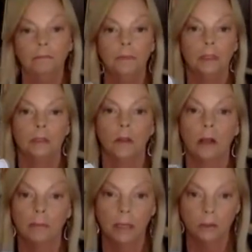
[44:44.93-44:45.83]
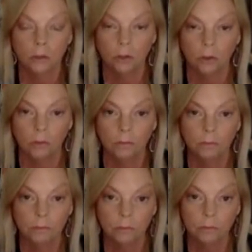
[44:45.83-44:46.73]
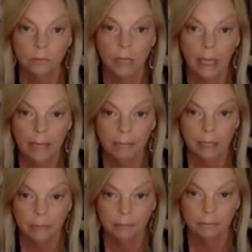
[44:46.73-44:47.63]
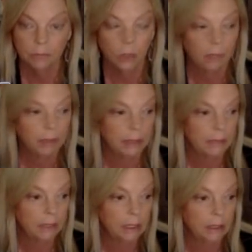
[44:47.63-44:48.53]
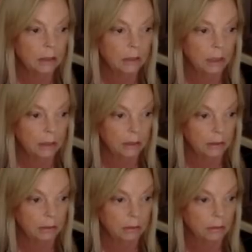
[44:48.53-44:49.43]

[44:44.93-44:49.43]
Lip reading: This is all about control and money. So I believe that he is going to.